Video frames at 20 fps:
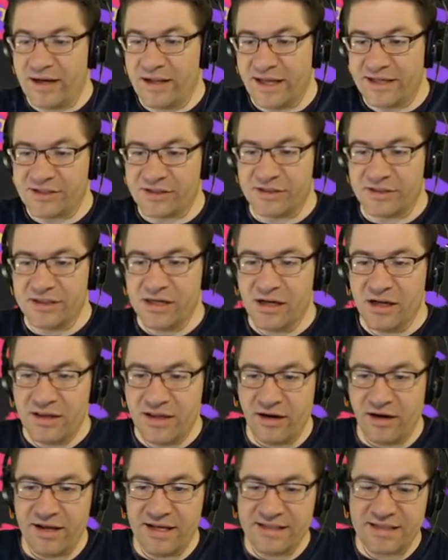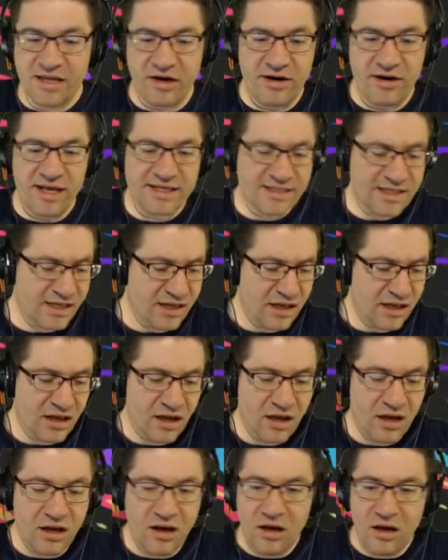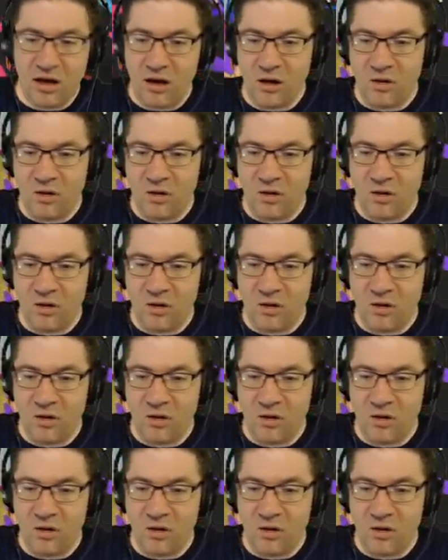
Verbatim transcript: laser. Right here, there it is, there it is. Oh,